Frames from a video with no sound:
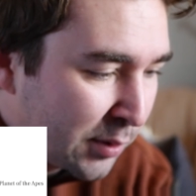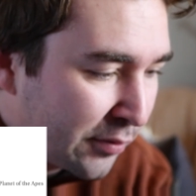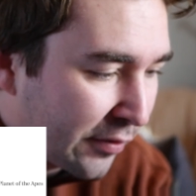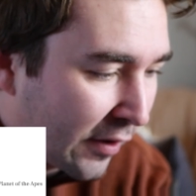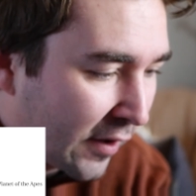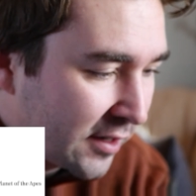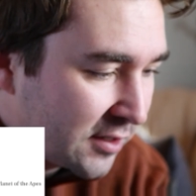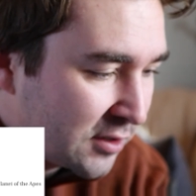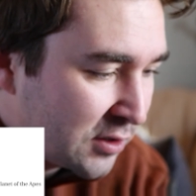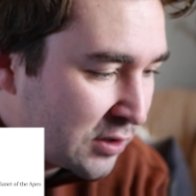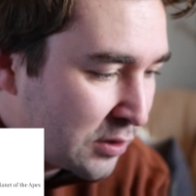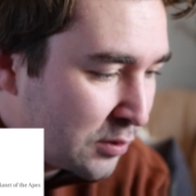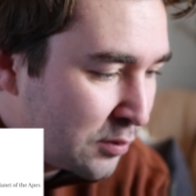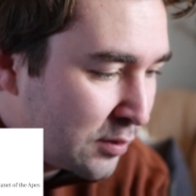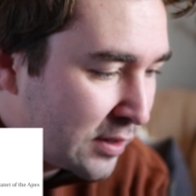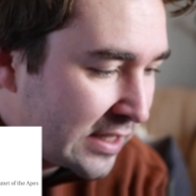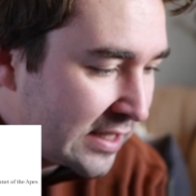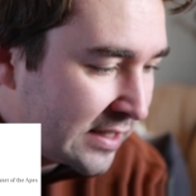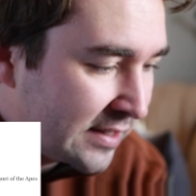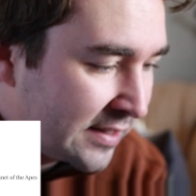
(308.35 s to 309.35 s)
move on to
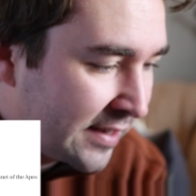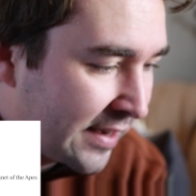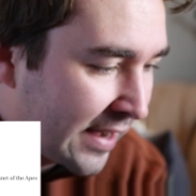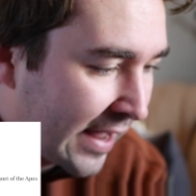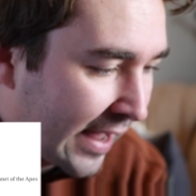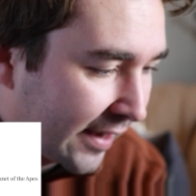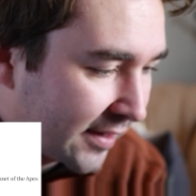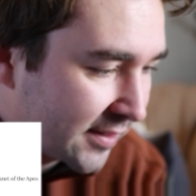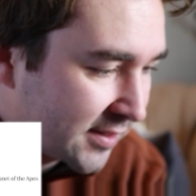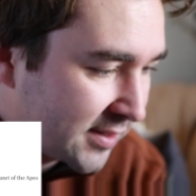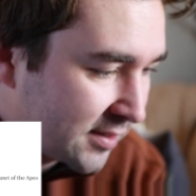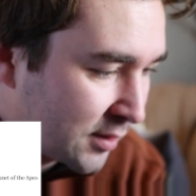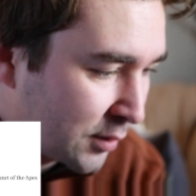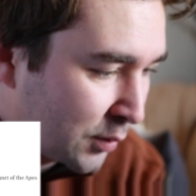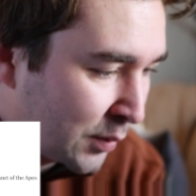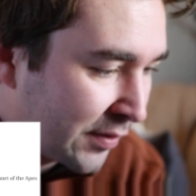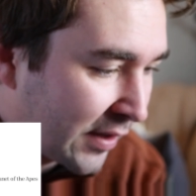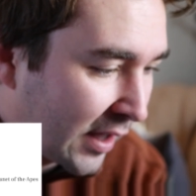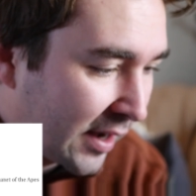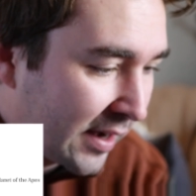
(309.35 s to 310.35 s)
the next.
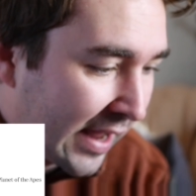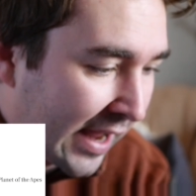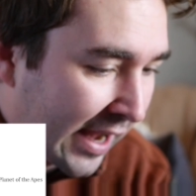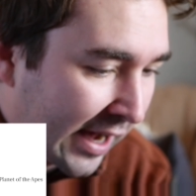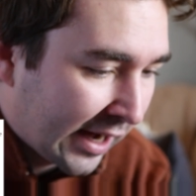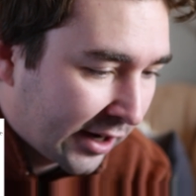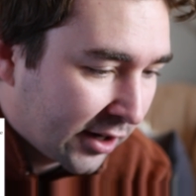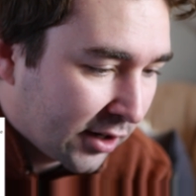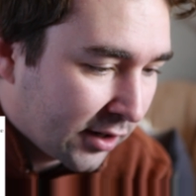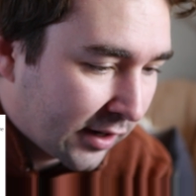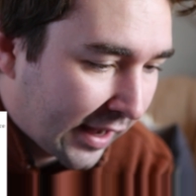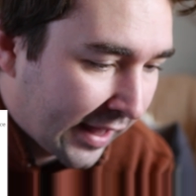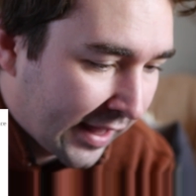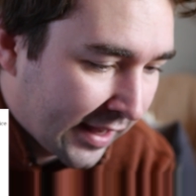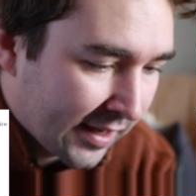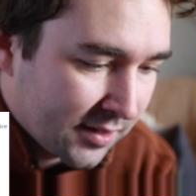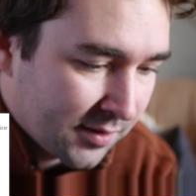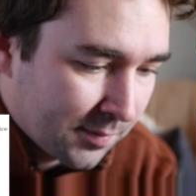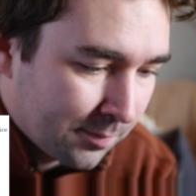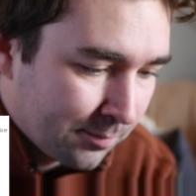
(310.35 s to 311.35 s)
We've got hair
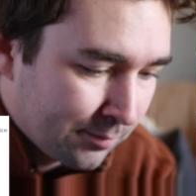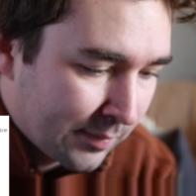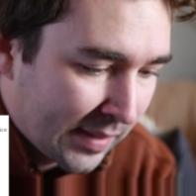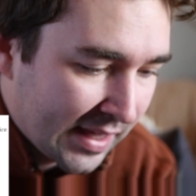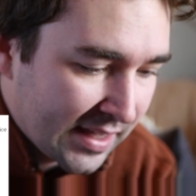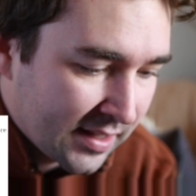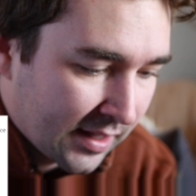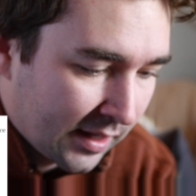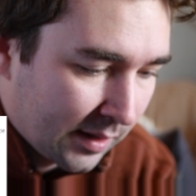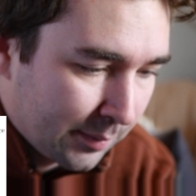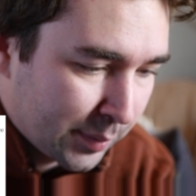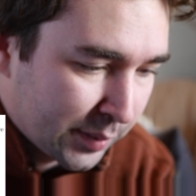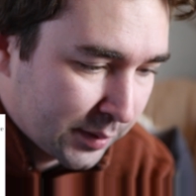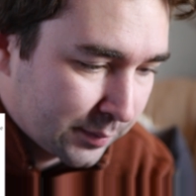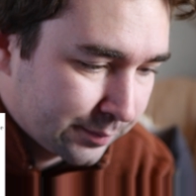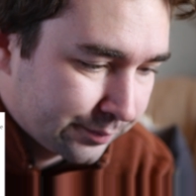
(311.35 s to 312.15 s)
and makeup.